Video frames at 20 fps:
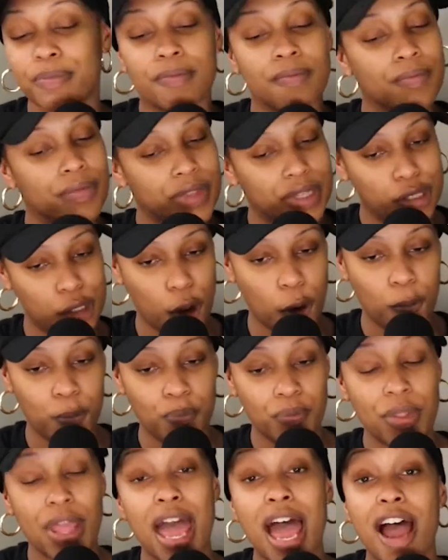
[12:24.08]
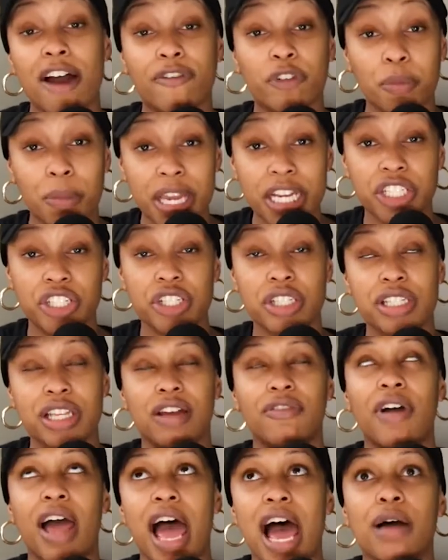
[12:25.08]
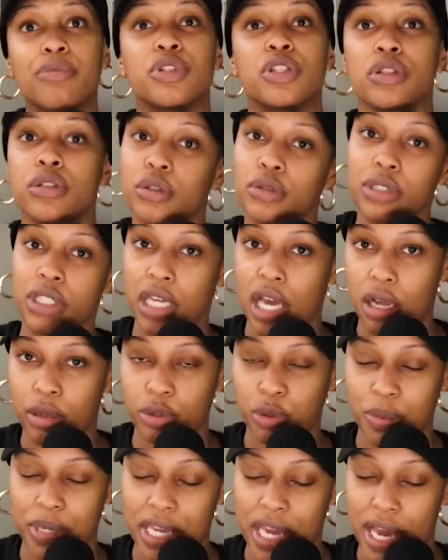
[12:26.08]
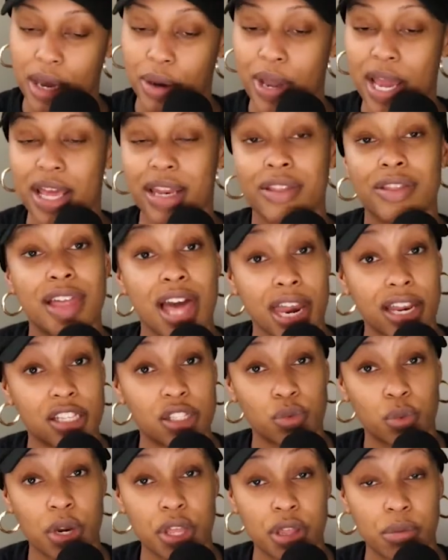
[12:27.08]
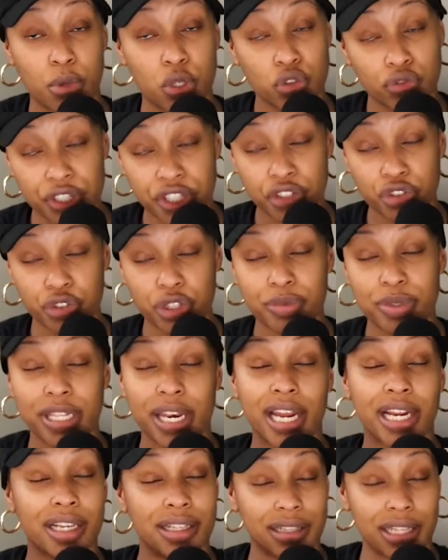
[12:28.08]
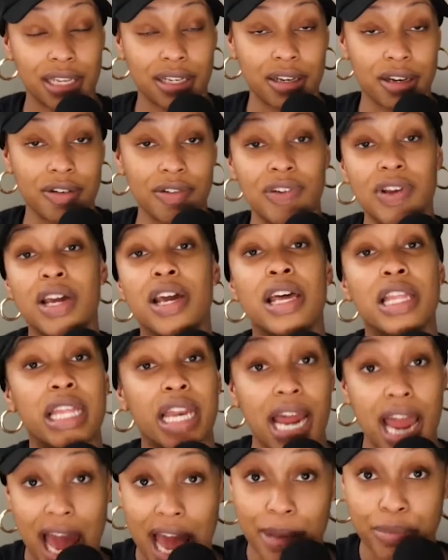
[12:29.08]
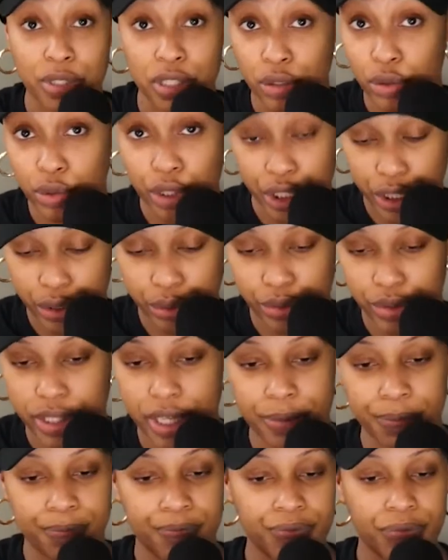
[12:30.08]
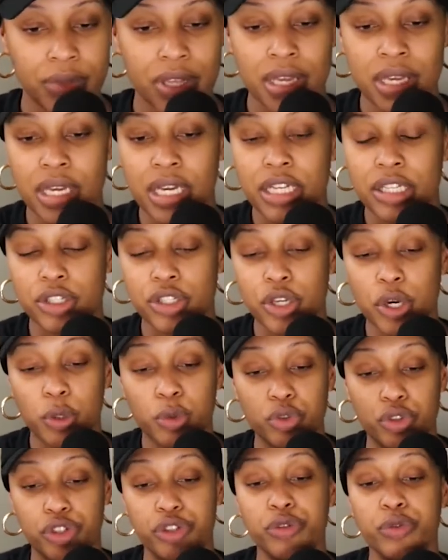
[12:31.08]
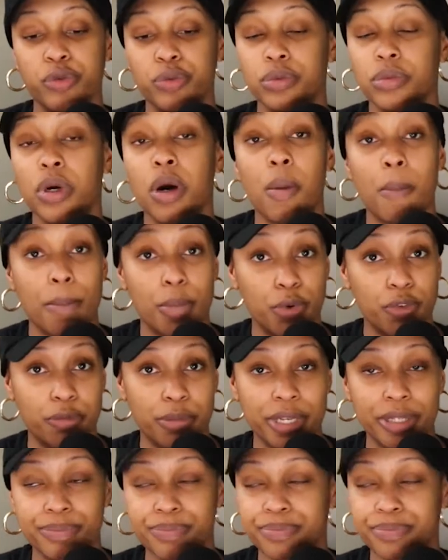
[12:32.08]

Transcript: So affirmations have absolutely helped me out. And that is one of the most recent trips that I can think of that I absolutely use them. So 2, movement.